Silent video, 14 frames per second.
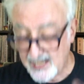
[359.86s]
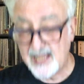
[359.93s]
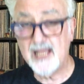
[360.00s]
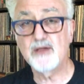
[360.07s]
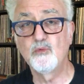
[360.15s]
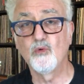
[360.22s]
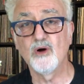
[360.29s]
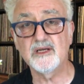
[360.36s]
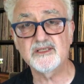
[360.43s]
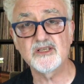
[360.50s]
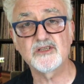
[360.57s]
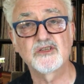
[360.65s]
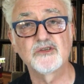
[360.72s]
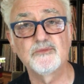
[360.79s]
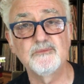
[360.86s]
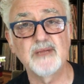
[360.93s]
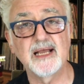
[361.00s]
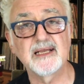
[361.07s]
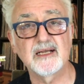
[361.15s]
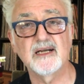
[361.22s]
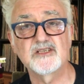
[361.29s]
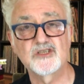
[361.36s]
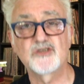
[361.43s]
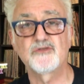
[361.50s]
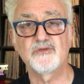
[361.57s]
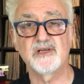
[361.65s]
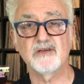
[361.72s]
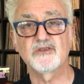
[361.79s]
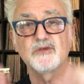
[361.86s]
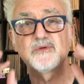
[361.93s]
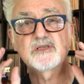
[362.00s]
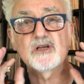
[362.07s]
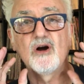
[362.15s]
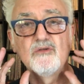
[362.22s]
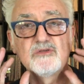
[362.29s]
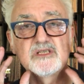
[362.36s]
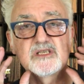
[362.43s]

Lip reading: He wanted to make a studio to his own